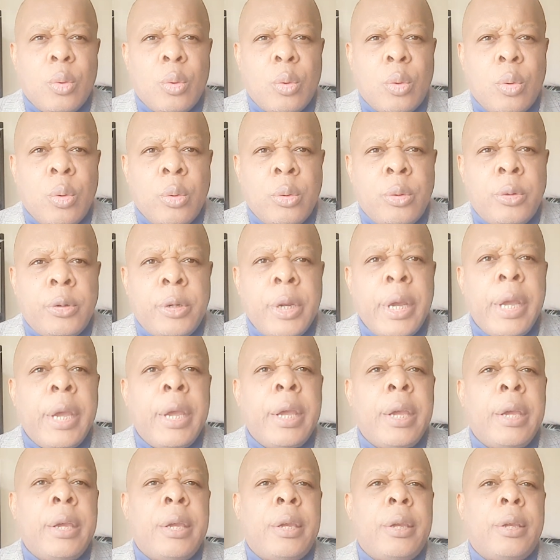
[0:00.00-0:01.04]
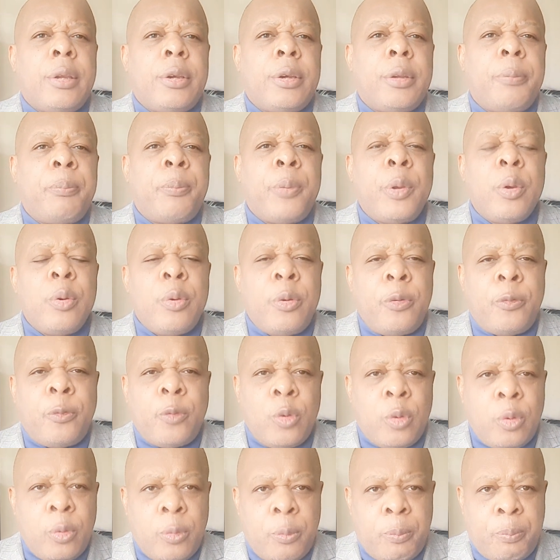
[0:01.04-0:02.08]
Good day, the
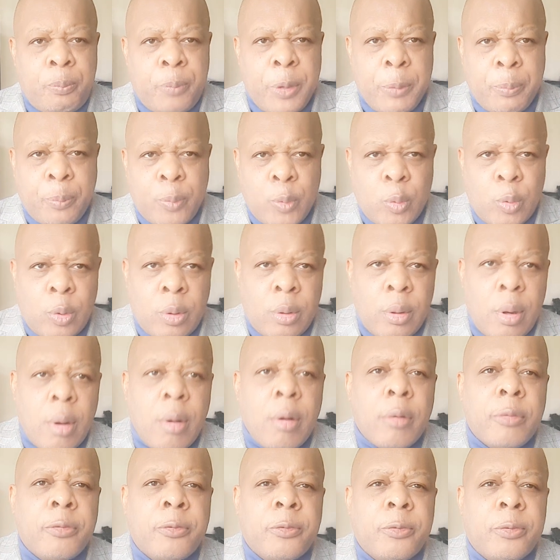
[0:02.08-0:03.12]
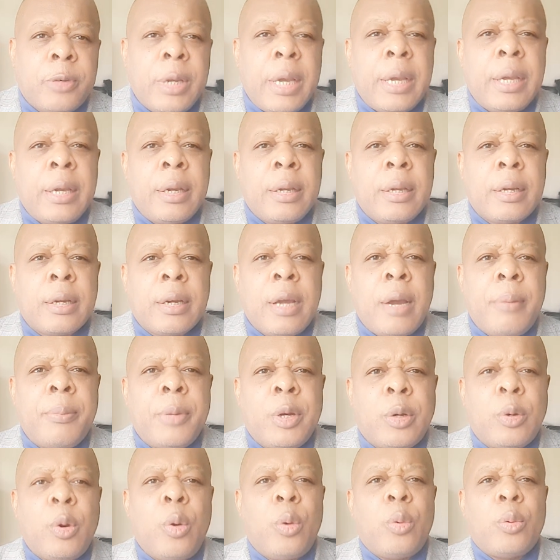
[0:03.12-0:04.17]
beautiful people of the
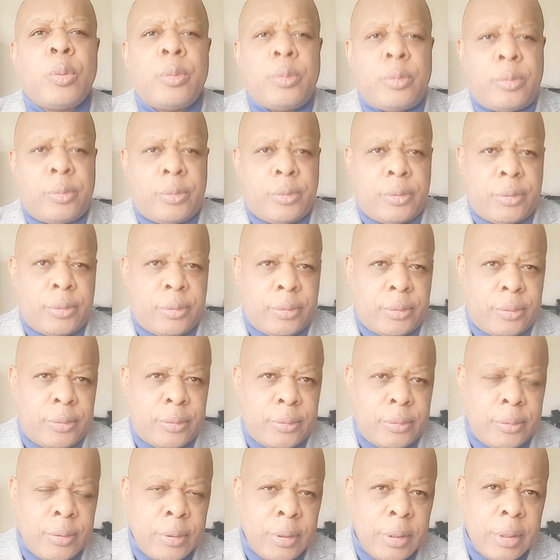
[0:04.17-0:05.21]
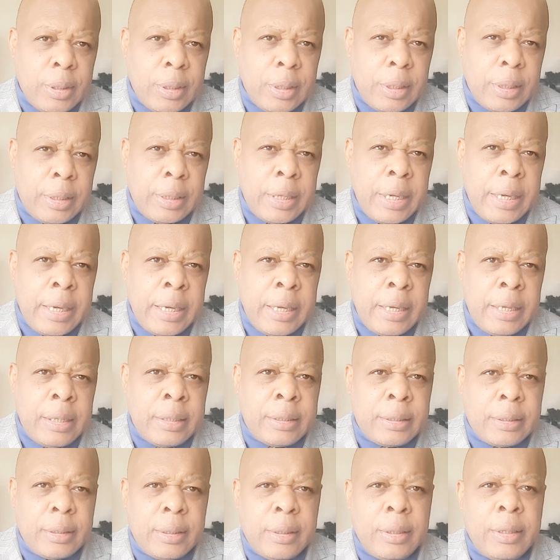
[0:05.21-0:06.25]
Cameroons.
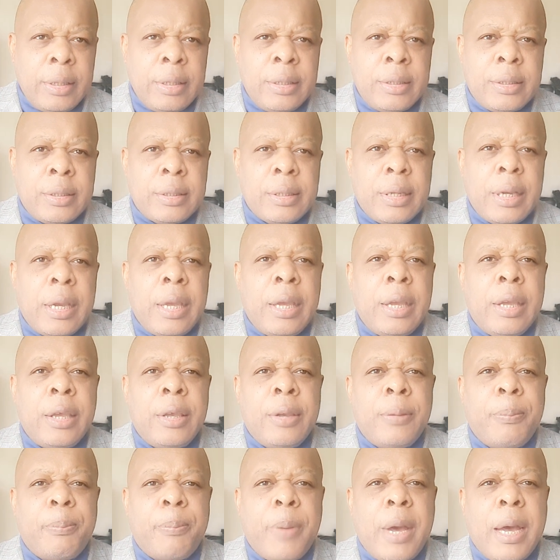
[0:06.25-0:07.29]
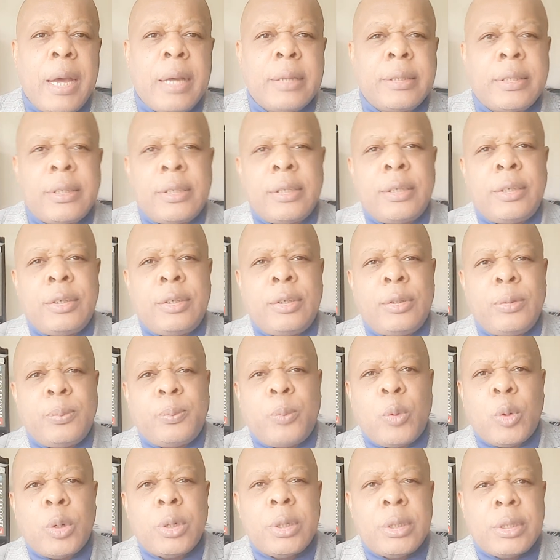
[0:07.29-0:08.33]
This is a party
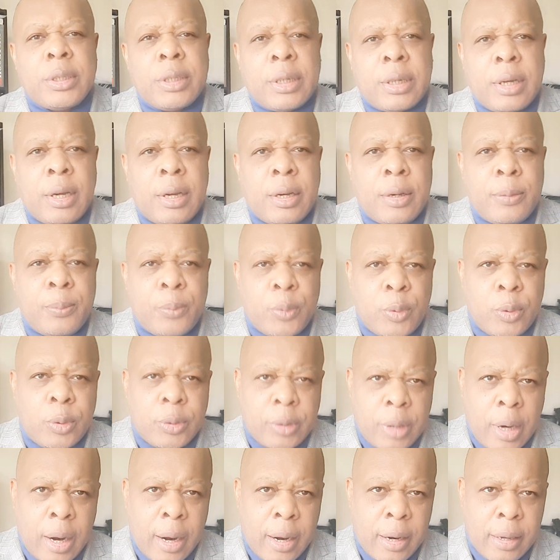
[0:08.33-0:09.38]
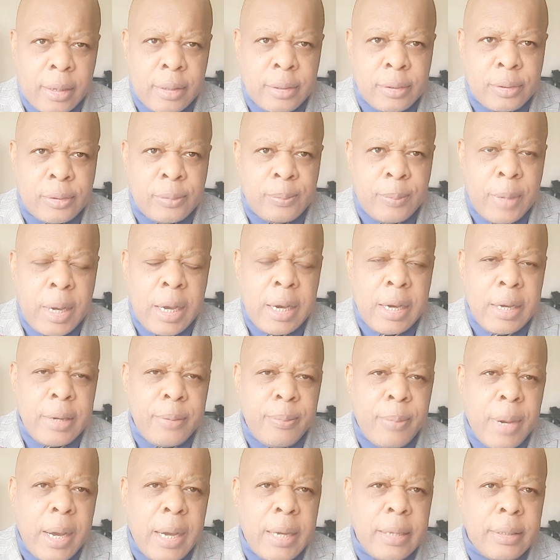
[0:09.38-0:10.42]
political broadcast by
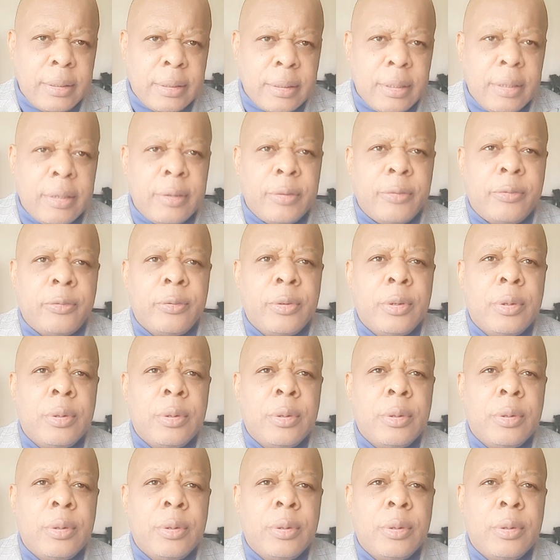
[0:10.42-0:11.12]
myself,